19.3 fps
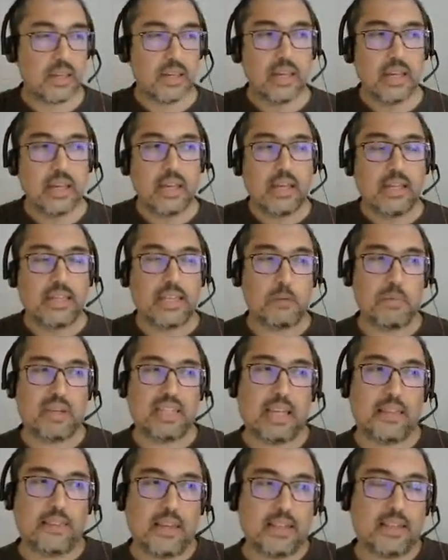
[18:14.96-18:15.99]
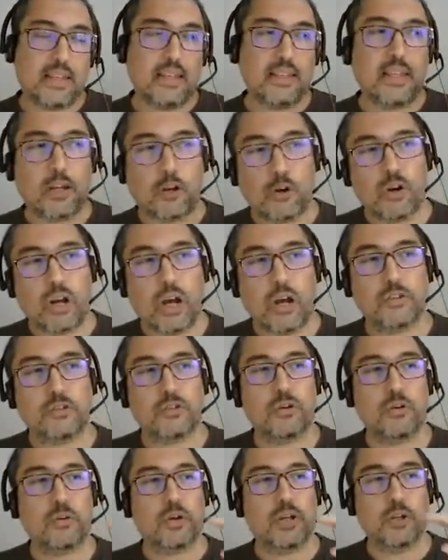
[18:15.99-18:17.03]
the metadata in the Cacao
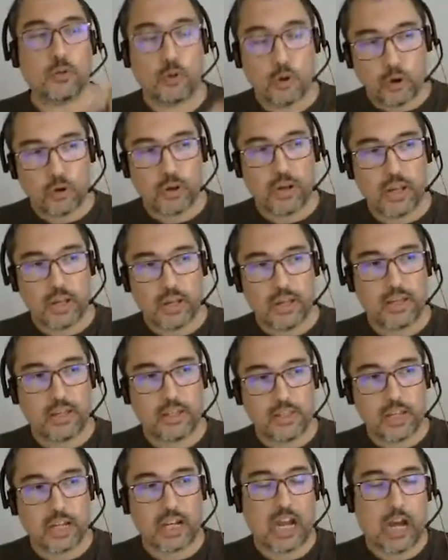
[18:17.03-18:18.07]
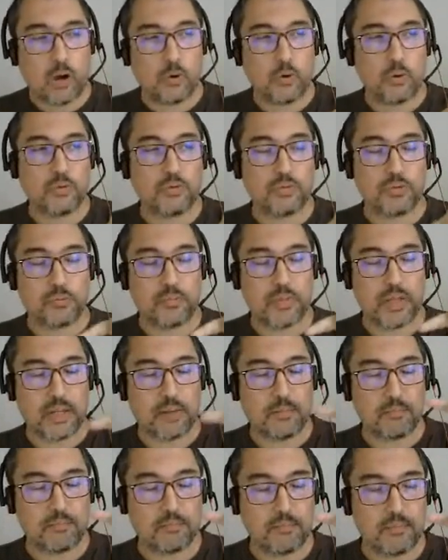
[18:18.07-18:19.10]
eh, in the Cacao
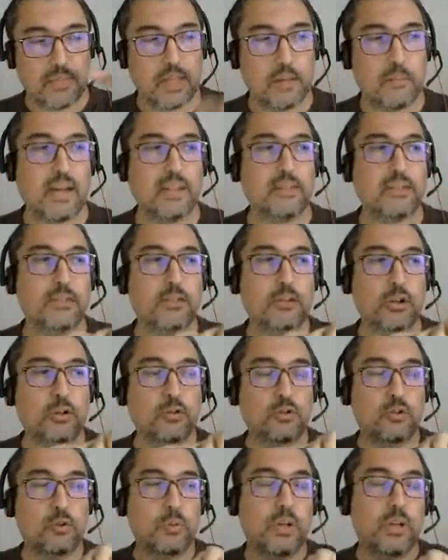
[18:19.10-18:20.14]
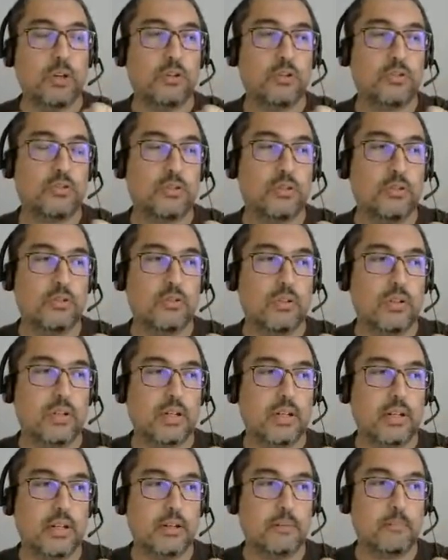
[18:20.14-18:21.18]
device is going to be also
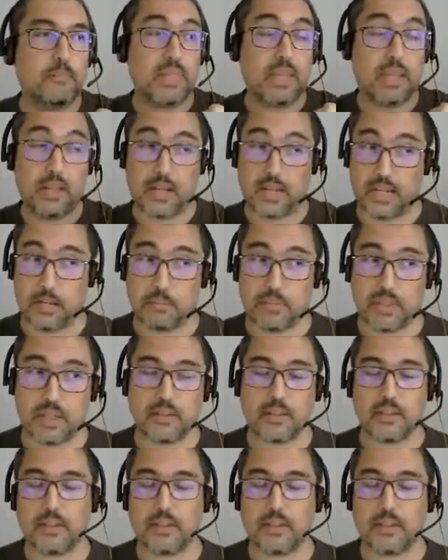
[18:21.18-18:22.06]
uh, encrypted.